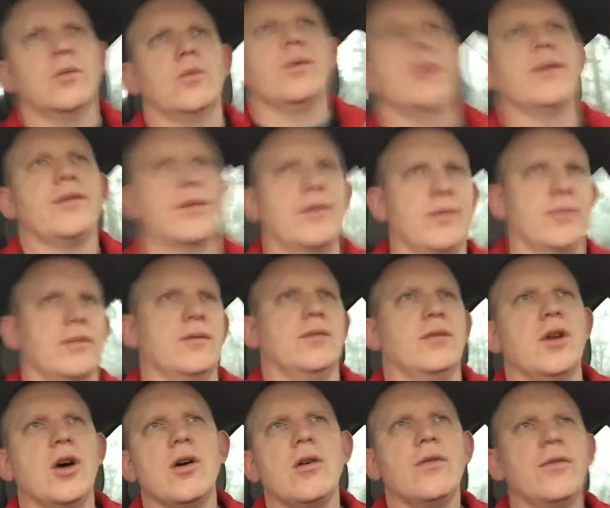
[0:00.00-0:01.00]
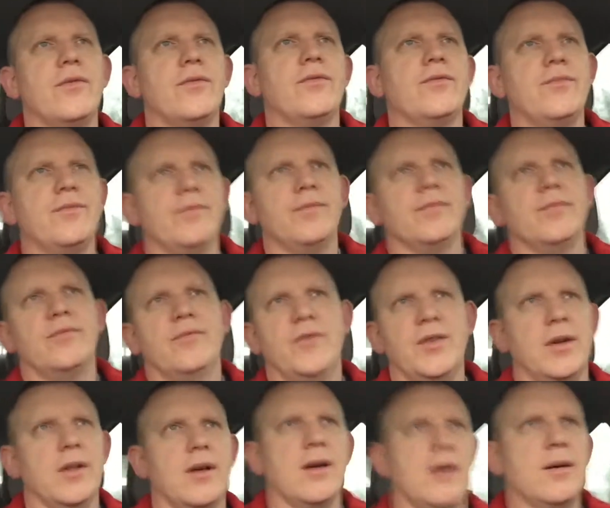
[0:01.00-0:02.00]
with no
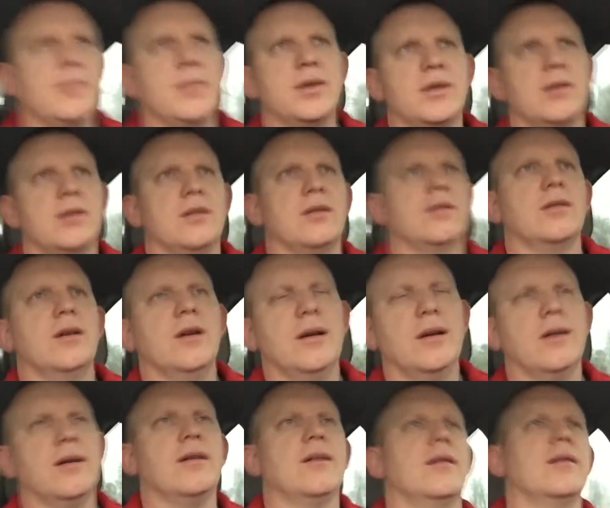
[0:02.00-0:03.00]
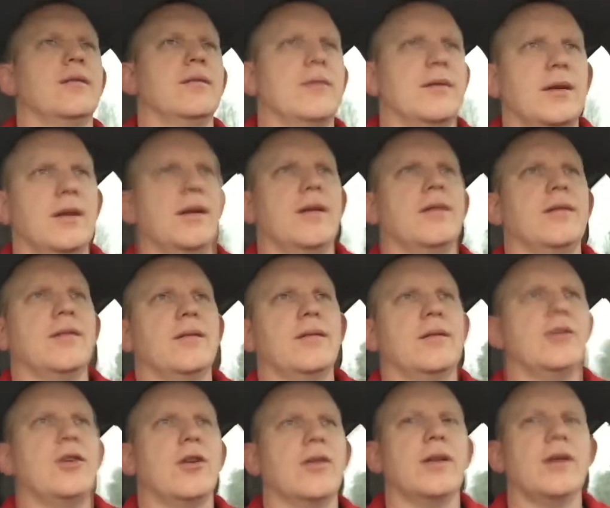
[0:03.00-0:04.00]
fill-ups
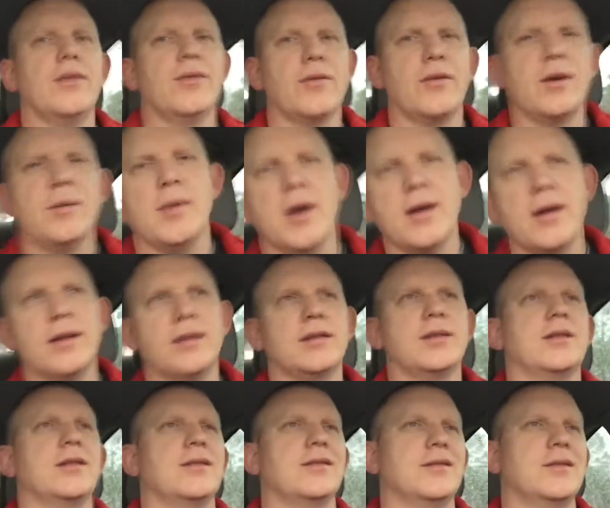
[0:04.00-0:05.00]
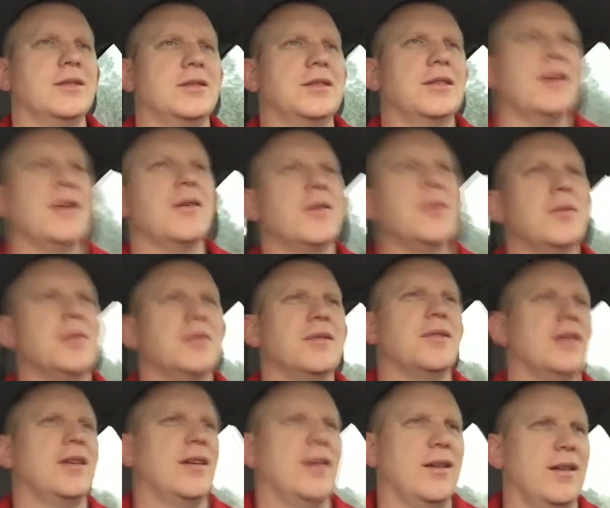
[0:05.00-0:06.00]
in nearly 3 months. So
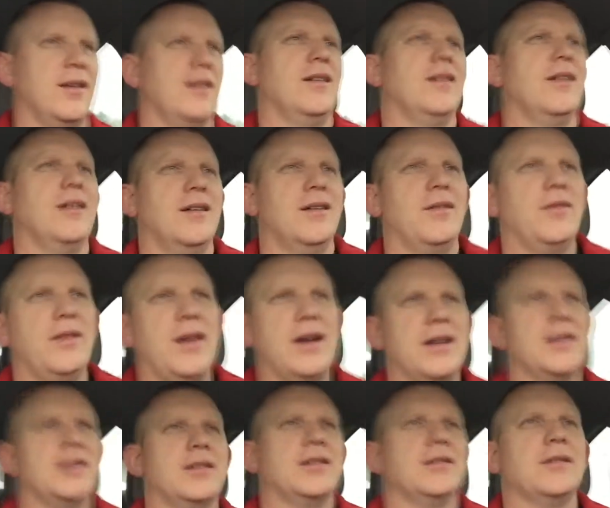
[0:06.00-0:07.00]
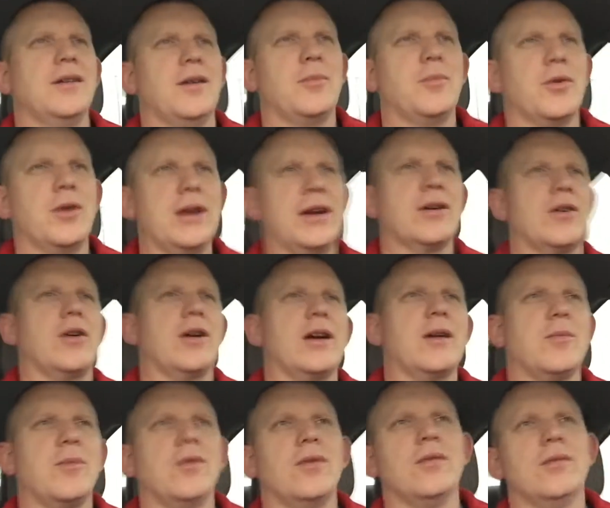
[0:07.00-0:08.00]
that's a pretty
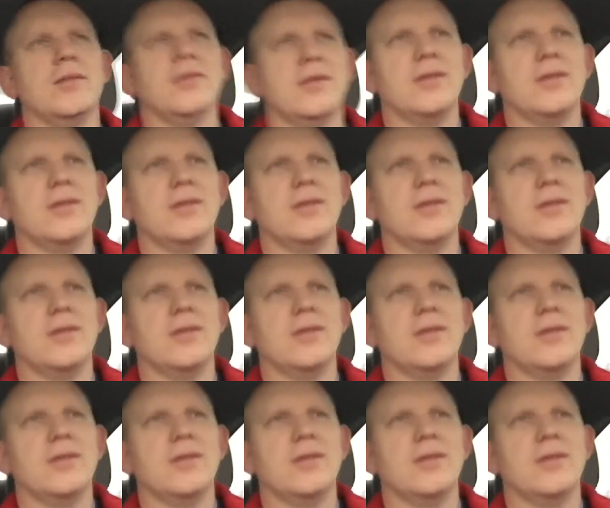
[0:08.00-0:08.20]
incredible